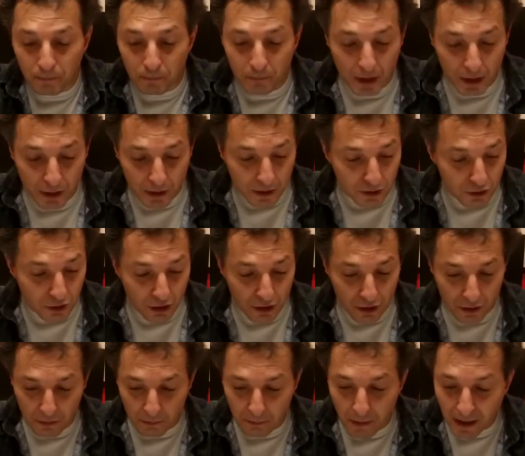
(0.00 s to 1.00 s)
this is
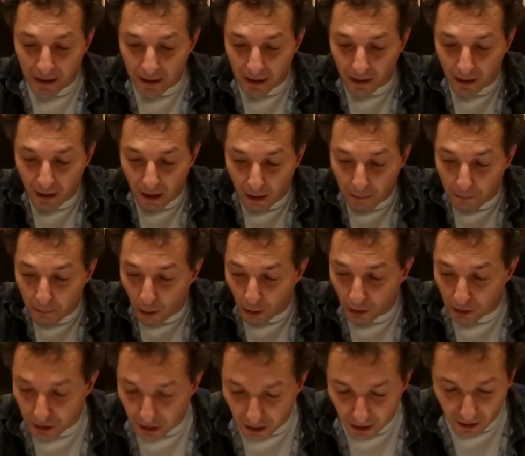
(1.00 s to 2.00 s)
just basic
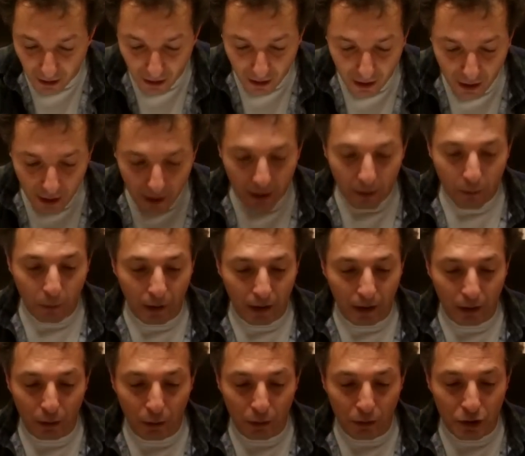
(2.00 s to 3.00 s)
unboxing, what
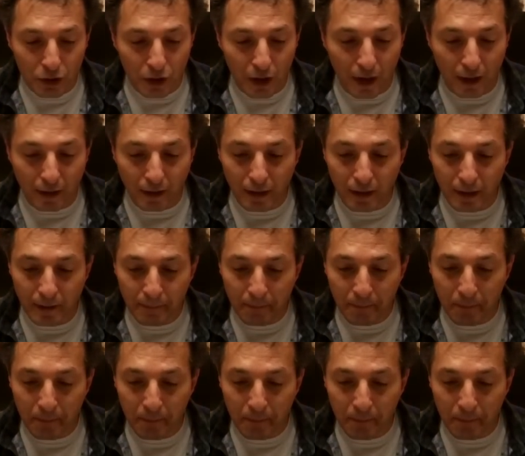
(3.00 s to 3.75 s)
it looks like.